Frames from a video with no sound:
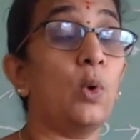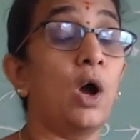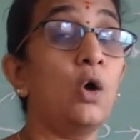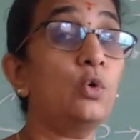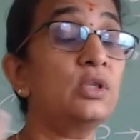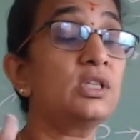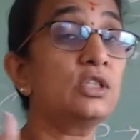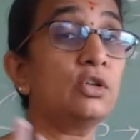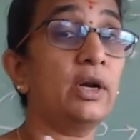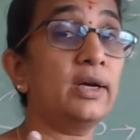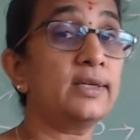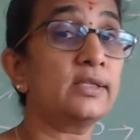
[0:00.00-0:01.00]
how this
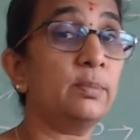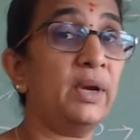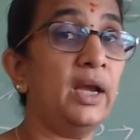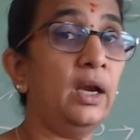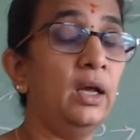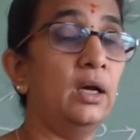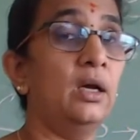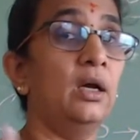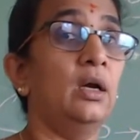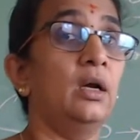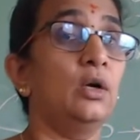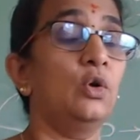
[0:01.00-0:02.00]
joint is made,
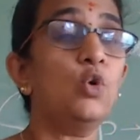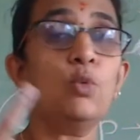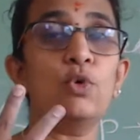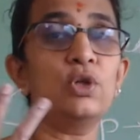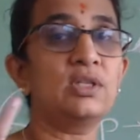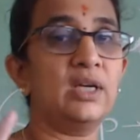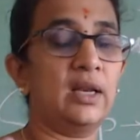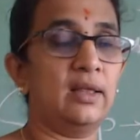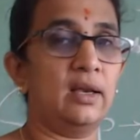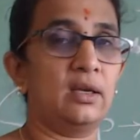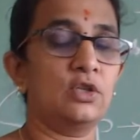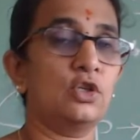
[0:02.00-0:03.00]
two bones are there.